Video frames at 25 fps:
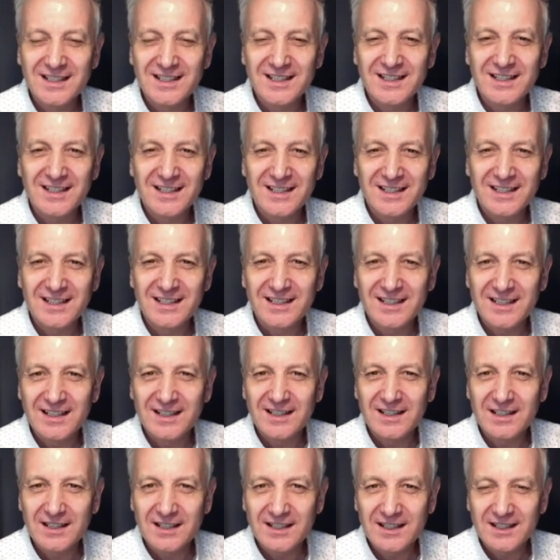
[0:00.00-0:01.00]

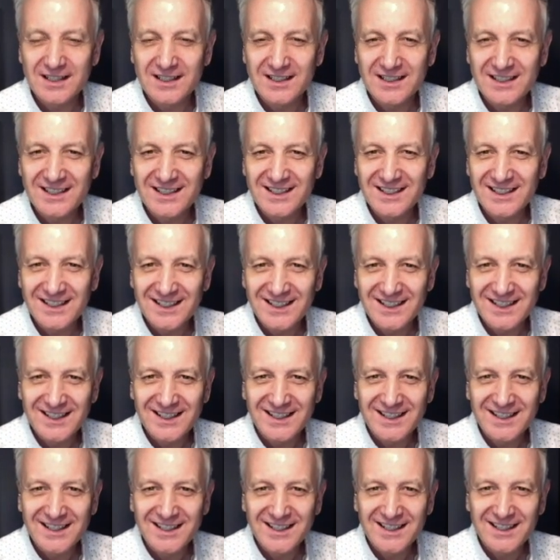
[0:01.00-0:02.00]

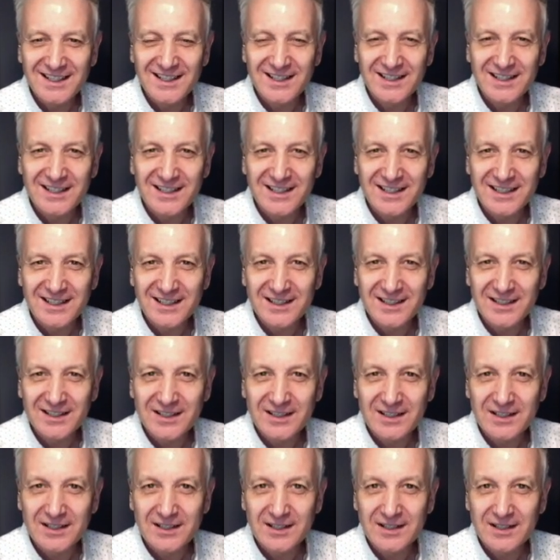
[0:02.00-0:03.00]

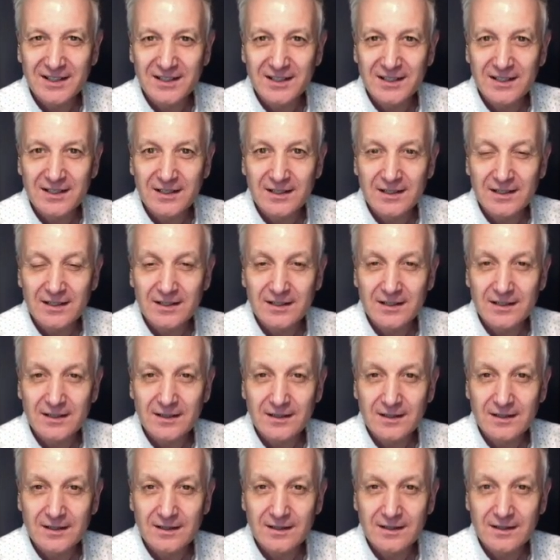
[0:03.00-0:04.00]

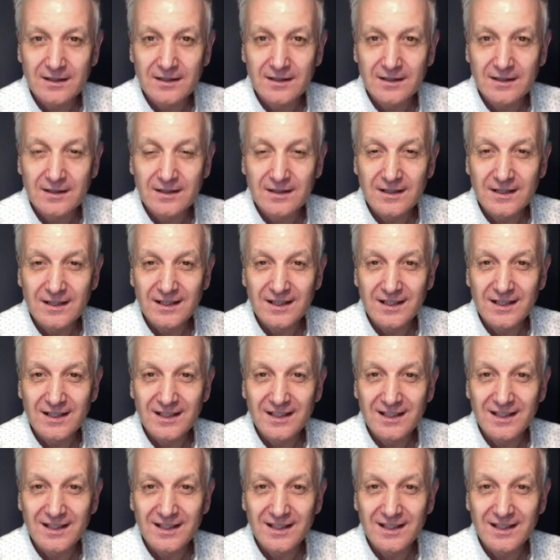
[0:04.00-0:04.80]
(not speaking)